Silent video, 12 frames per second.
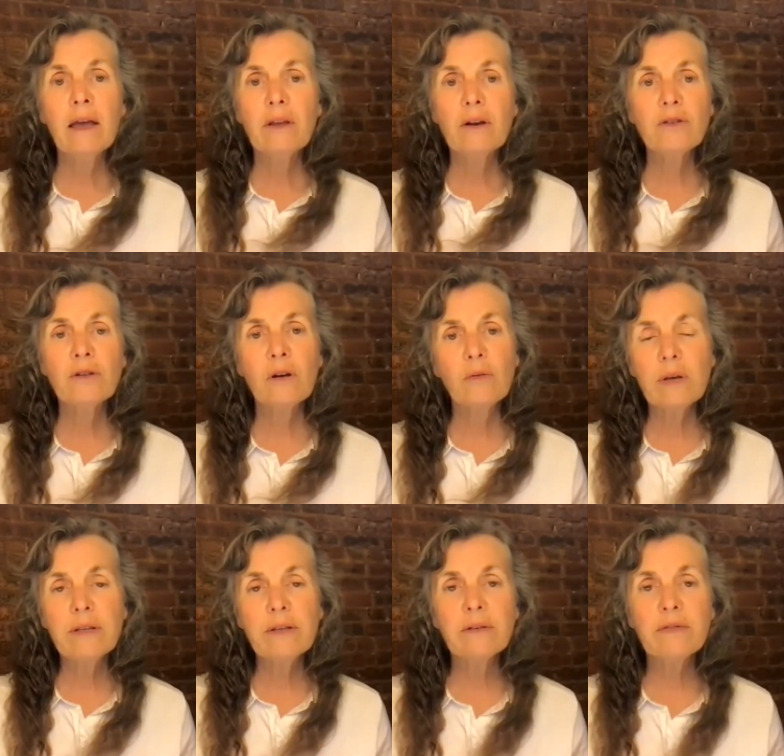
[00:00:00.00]
there's no
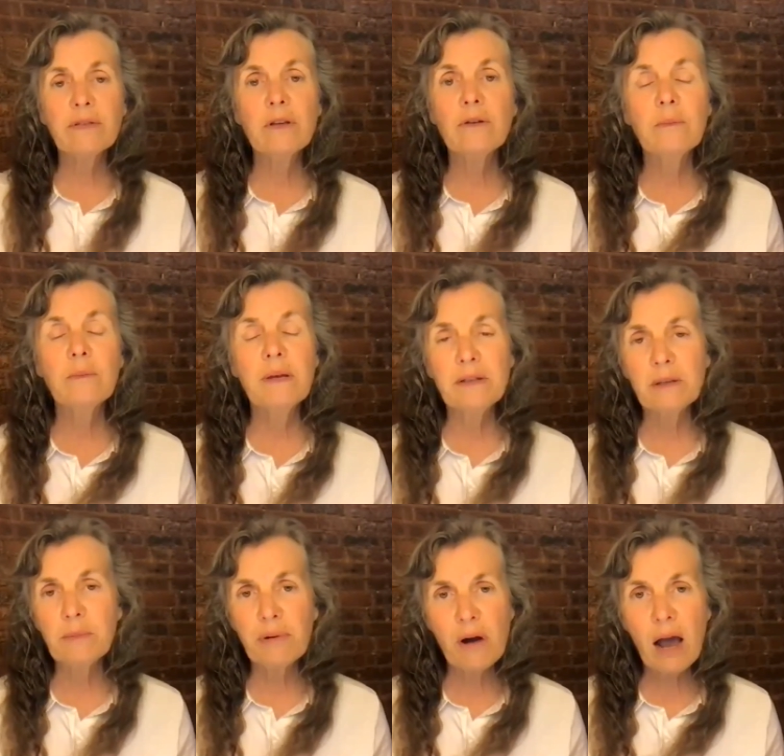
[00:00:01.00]
reason for you to be
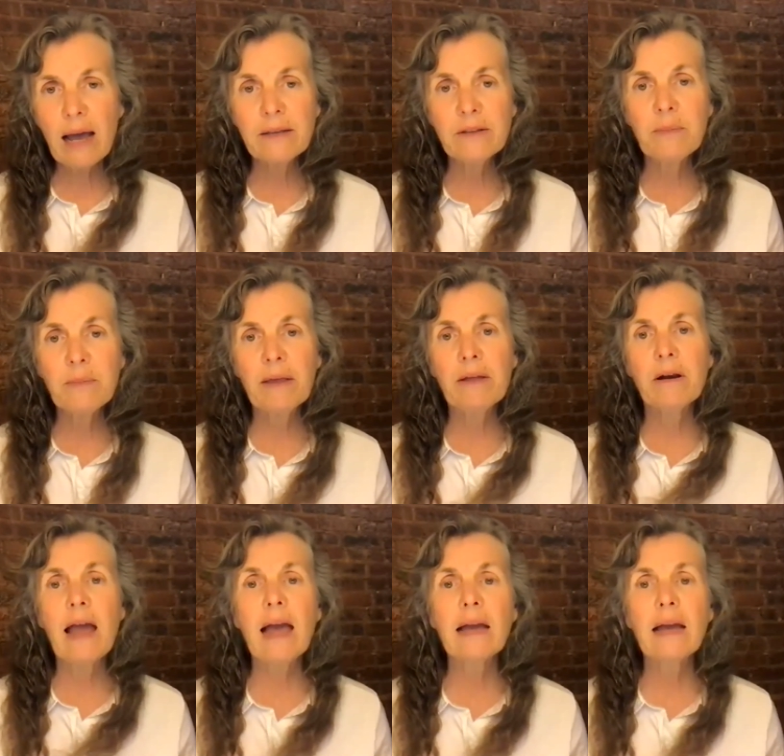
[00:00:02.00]
surprised by their
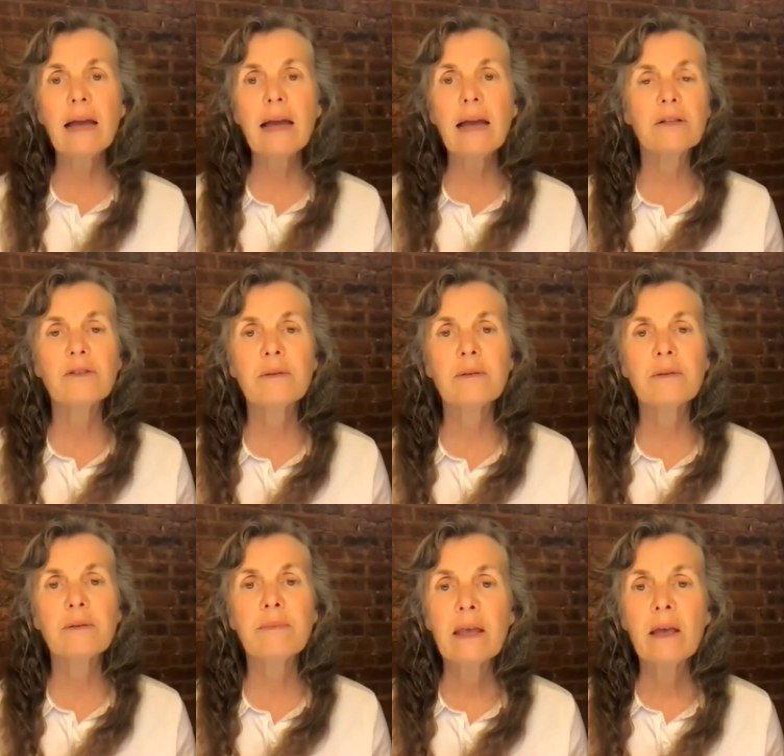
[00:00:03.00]
actions,